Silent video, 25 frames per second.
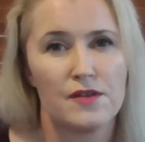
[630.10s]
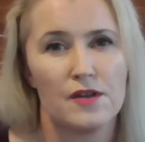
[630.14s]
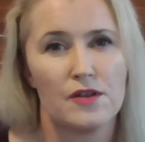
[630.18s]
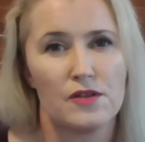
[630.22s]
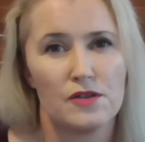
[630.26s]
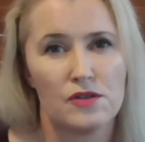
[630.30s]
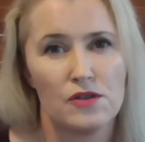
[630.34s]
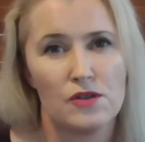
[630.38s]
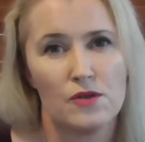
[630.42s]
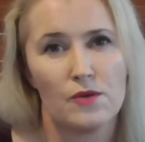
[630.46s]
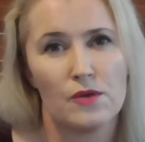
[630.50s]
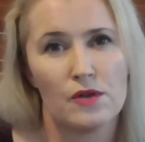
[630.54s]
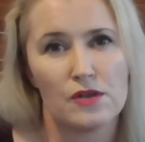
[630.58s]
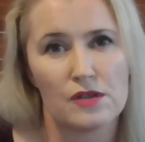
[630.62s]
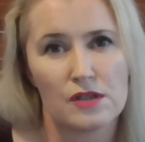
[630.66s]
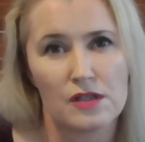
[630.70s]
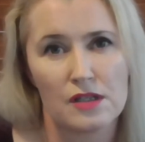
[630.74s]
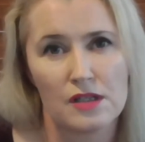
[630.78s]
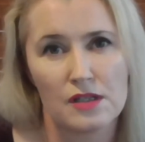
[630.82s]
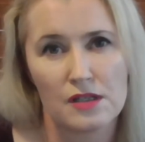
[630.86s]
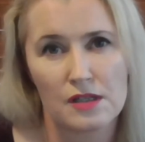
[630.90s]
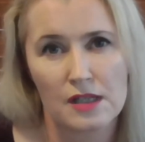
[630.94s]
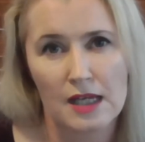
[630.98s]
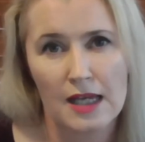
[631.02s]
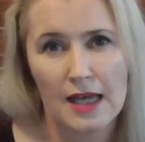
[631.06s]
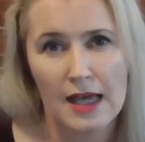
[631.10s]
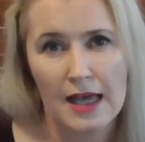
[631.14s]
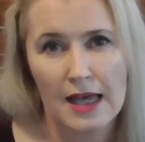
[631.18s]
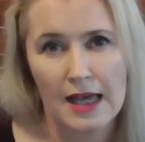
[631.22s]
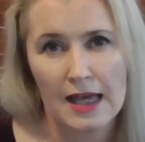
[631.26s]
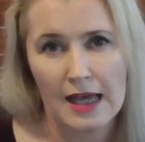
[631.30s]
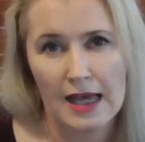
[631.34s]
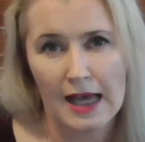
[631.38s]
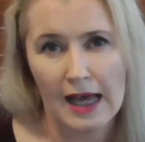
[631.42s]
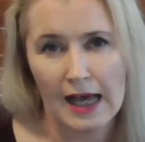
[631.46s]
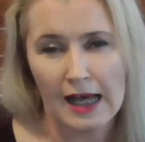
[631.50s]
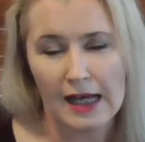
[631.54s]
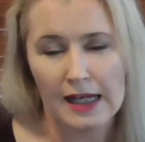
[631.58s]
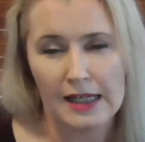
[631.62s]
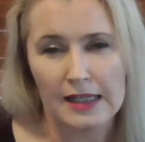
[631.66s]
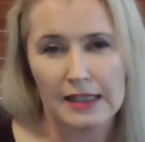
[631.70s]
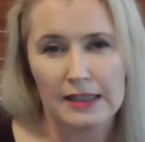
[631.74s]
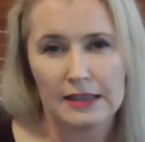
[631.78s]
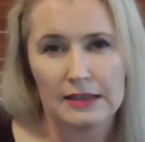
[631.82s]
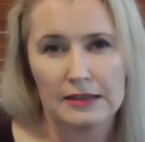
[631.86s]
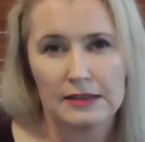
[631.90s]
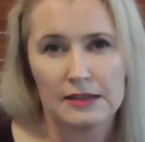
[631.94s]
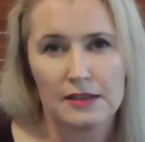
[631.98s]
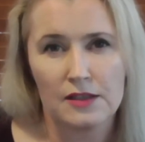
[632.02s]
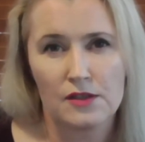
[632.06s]
and those nuances.
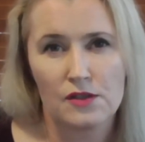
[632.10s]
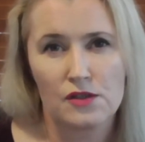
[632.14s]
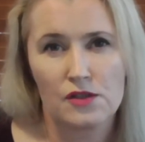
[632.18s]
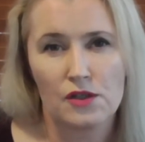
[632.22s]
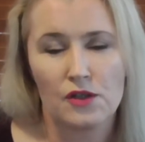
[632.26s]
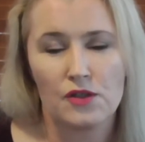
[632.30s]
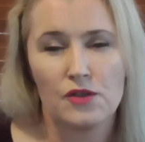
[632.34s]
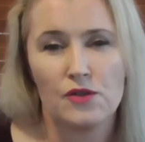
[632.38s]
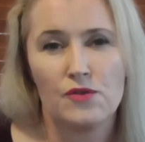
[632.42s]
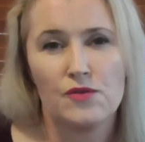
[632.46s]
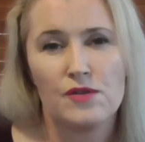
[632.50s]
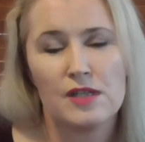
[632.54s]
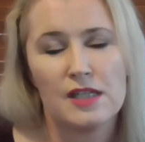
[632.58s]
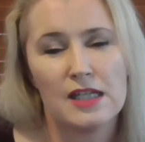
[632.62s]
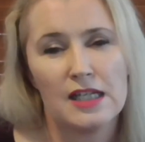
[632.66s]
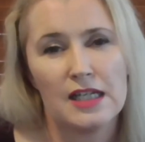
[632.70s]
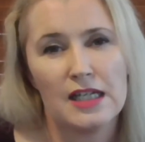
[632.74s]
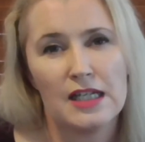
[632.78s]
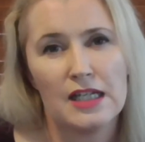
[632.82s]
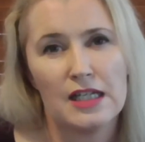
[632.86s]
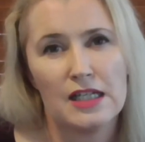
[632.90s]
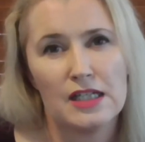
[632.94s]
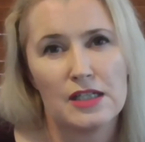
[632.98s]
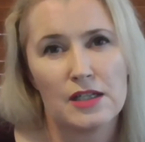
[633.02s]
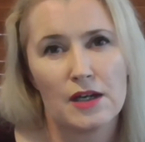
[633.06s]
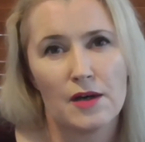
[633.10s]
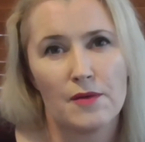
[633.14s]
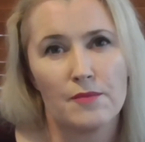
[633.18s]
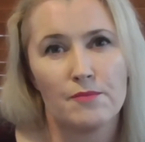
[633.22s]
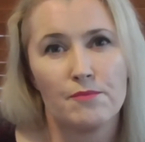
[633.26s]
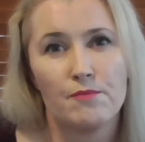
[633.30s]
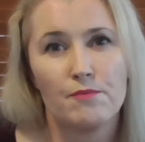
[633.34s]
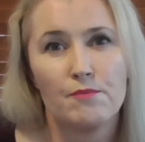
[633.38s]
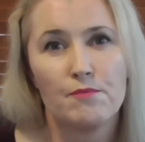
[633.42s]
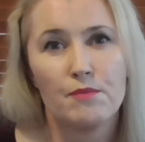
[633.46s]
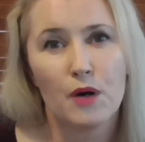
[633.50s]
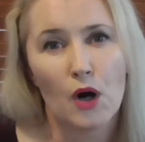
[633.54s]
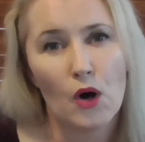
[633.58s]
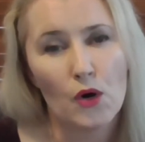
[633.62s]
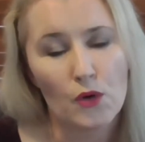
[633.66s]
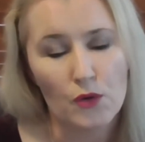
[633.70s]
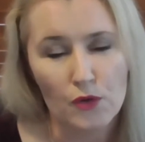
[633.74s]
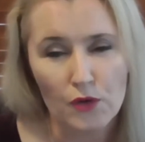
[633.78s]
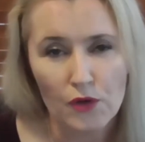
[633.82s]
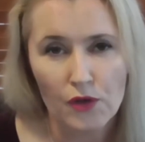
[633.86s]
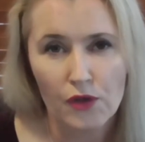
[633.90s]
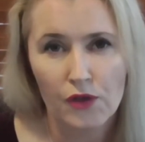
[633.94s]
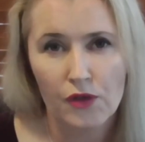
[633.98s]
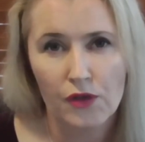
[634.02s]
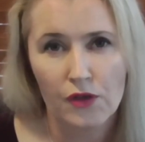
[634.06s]
Uh, so you need
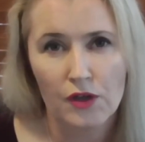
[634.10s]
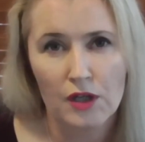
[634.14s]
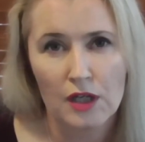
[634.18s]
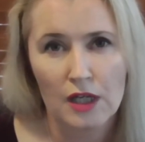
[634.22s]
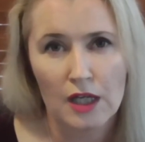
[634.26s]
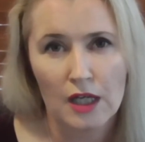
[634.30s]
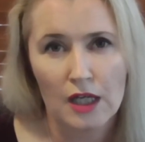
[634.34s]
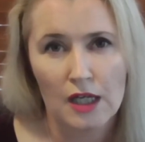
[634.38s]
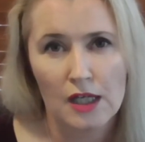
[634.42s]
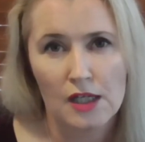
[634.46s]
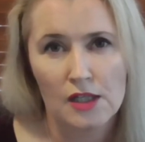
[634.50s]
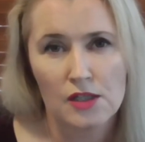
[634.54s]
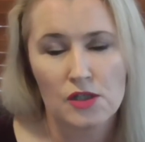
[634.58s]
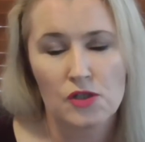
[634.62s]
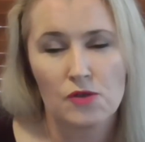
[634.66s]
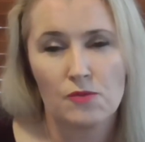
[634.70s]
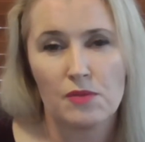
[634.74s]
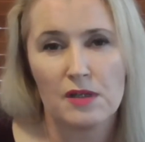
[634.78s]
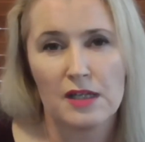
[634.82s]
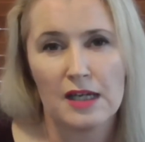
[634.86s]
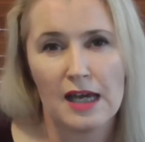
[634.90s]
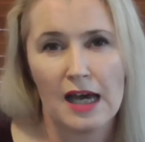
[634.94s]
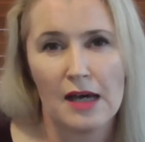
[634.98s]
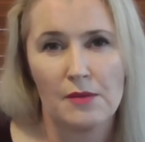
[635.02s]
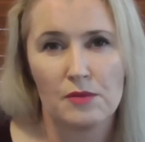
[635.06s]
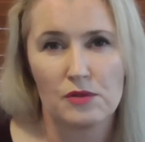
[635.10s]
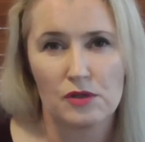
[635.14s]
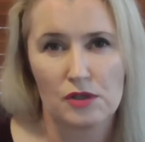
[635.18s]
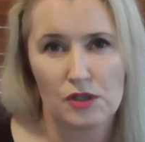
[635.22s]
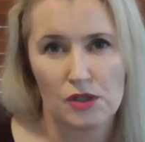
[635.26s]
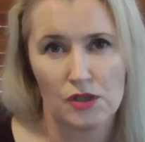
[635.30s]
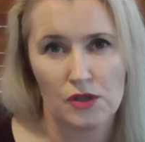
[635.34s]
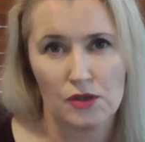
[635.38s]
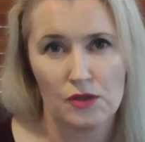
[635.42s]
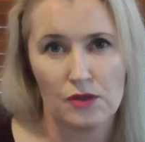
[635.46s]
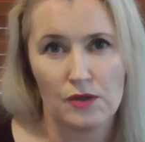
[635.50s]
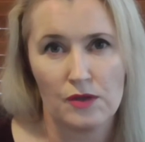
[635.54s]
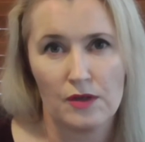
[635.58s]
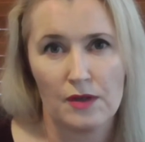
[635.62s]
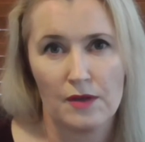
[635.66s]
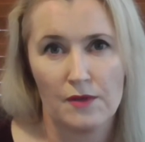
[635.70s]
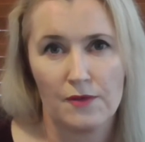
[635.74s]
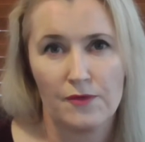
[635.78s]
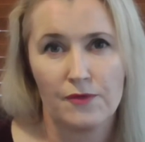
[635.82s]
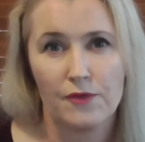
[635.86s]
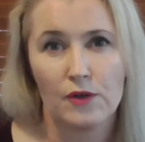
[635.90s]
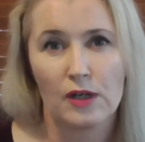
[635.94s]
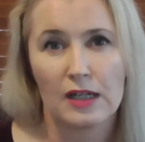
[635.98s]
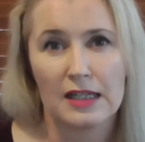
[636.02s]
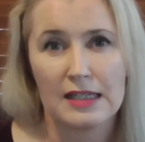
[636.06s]
both to be able to
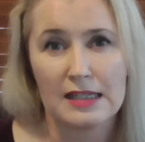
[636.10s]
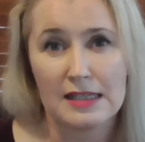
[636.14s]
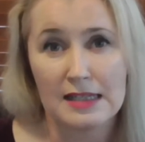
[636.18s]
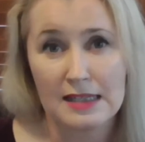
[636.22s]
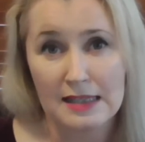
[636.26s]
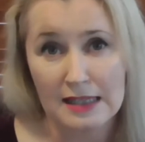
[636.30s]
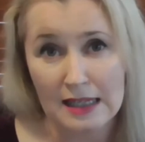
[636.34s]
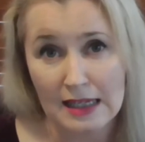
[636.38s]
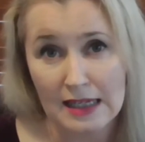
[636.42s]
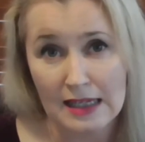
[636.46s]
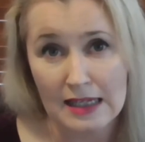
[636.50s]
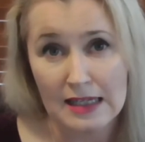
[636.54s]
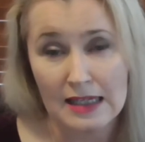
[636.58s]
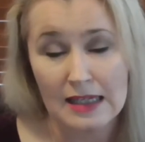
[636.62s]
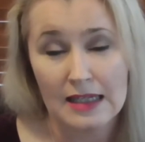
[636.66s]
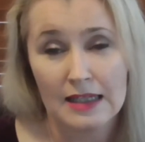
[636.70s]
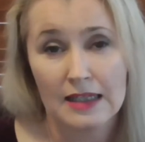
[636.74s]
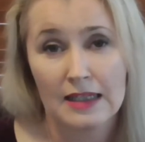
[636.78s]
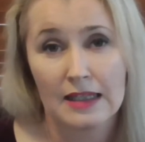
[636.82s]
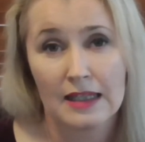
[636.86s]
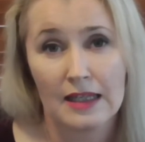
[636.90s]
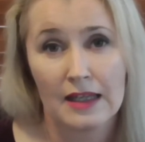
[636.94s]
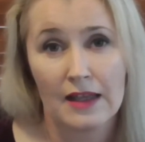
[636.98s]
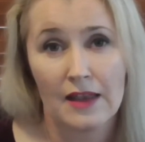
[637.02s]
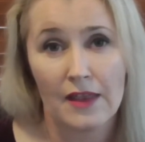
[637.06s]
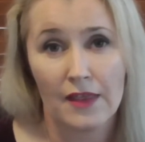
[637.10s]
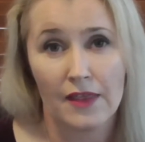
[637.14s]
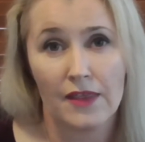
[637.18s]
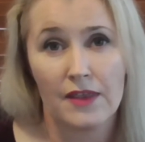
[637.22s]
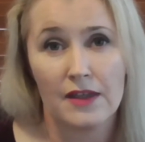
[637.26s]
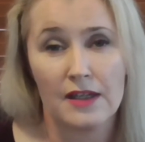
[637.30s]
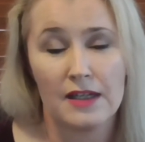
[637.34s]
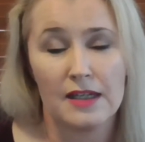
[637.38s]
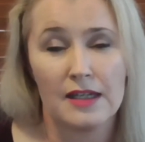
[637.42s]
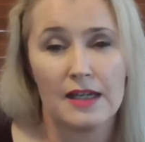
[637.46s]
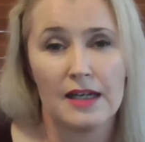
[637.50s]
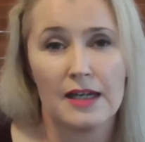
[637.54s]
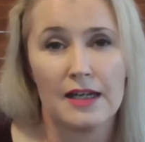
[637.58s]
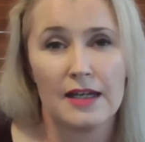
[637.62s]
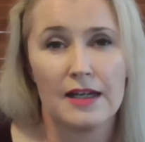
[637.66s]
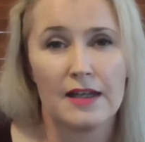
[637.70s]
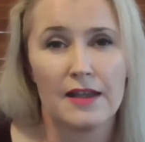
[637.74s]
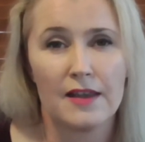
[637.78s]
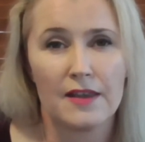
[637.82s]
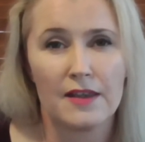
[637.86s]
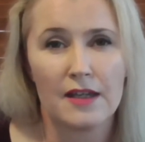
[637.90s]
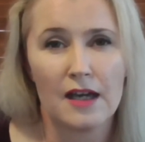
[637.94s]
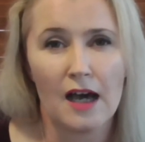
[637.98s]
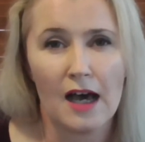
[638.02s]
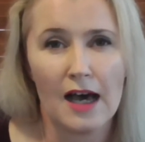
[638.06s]
fully see the,
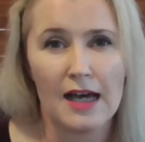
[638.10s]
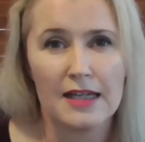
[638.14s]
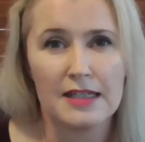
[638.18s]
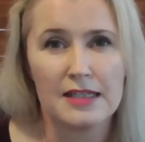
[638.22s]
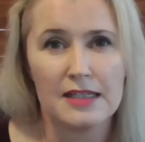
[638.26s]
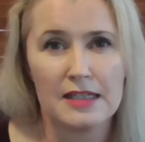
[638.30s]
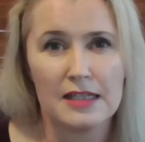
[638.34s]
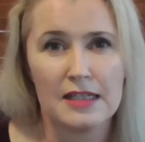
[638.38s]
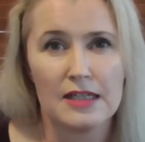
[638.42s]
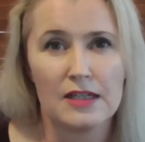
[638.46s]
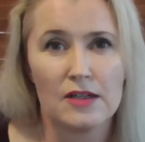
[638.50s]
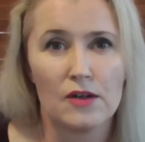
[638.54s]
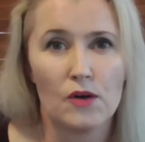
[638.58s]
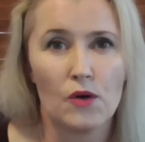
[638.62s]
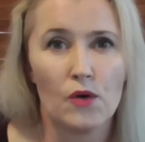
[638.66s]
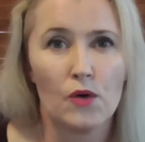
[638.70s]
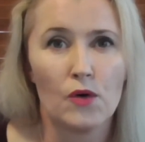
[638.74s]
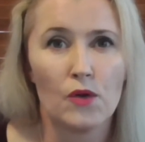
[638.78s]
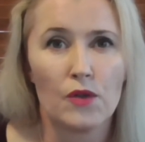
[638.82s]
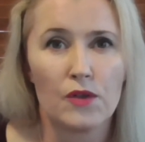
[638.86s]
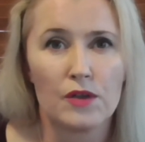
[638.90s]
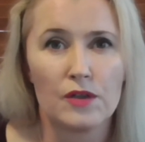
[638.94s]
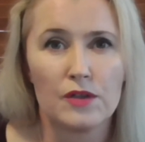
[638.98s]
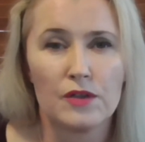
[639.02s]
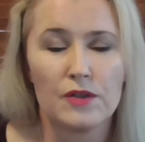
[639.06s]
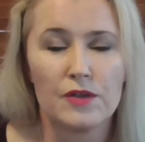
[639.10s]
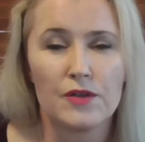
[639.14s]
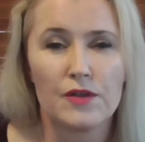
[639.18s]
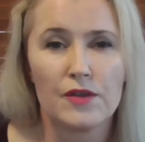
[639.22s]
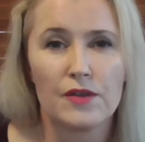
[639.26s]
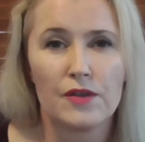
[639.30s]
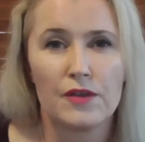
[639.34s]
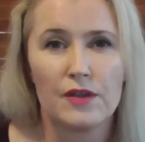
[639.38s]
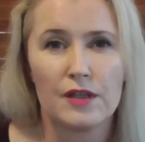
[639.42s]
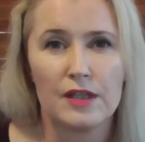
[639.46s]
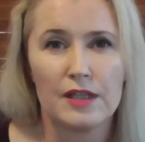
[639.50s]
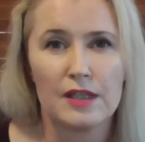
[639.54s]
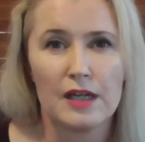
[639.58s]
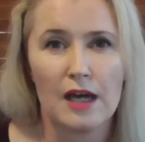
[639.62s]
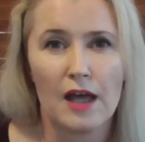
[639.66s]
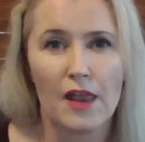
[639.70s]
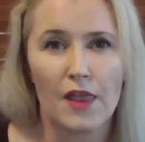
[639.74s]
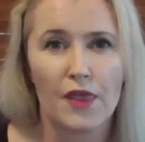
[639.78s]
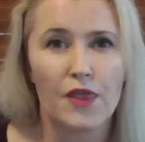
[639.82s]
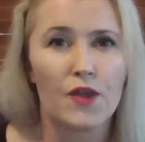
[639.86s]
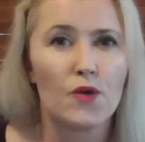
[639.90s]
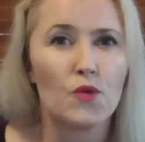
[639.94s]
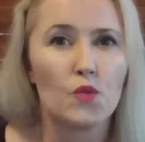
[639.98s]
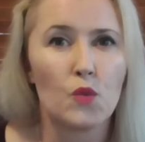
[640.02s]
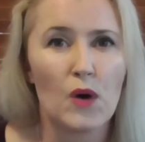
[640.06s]
uh, the idea or the, the, uh,
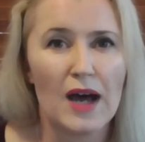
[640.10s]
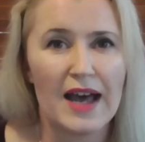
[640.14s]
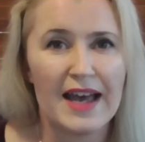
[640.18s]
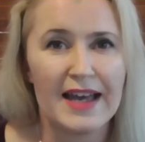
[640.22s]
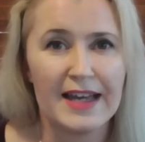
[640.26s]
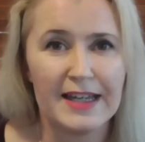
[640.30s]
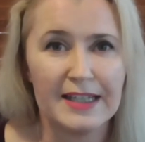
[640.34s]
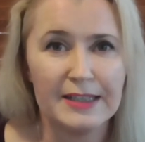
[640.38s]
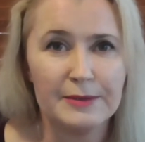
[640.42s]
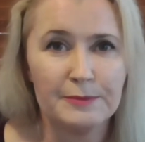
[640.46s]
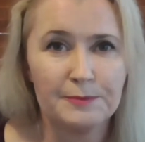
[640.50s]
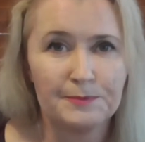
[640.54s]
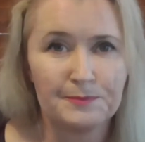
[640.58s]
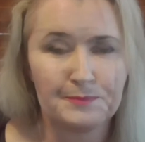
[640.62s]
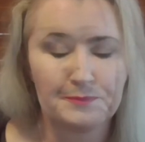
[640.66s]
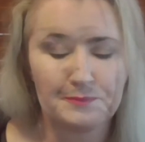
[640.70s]
the way.